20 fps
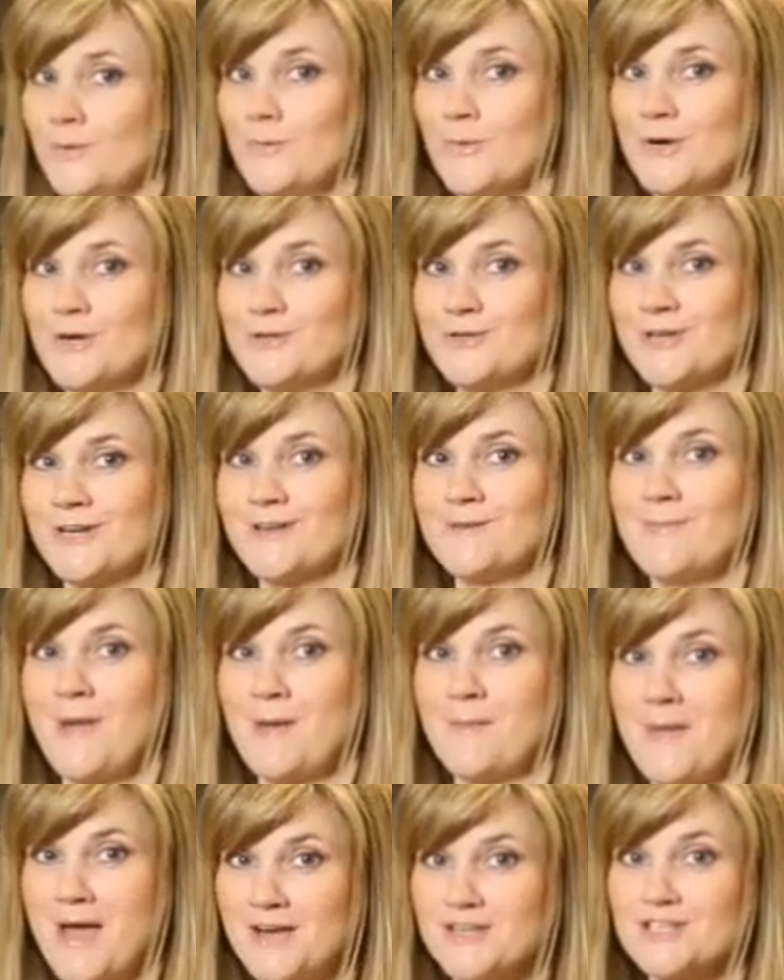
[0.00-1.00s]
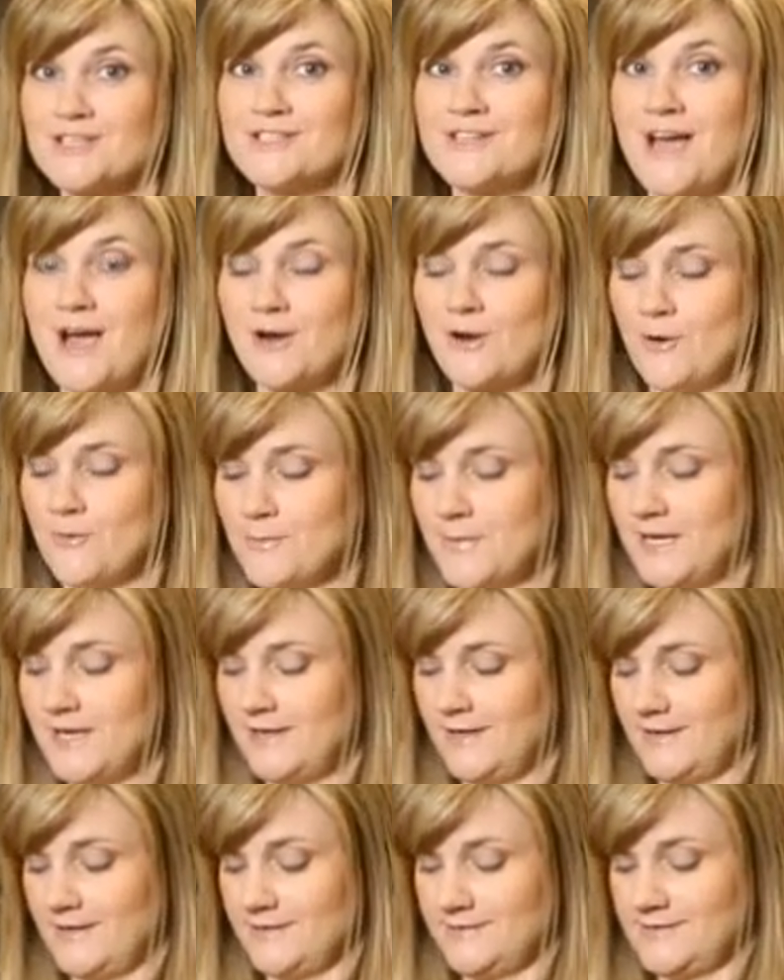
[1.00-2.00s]
more trick in my magic taco
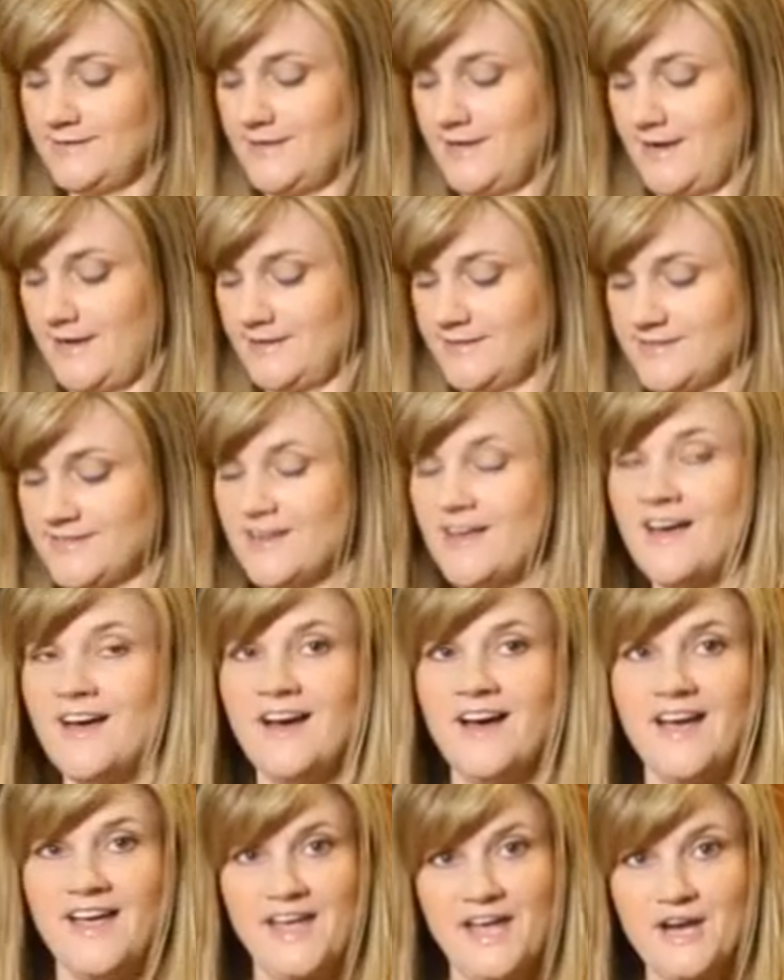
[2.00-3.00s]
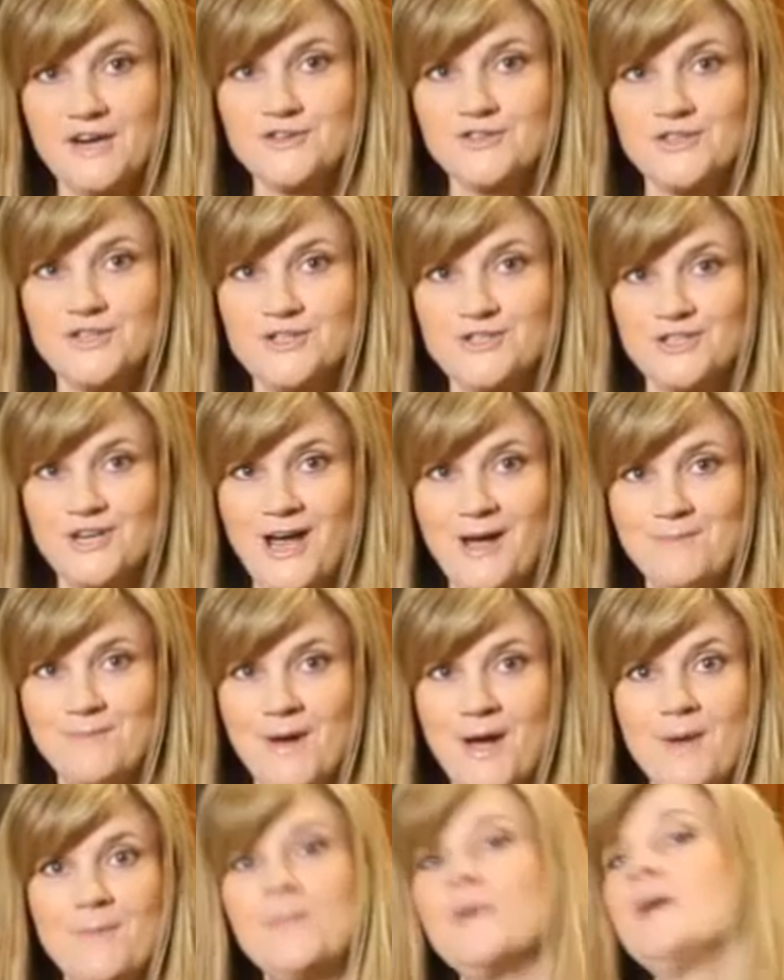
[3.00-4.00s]
meat is this. I actually chop up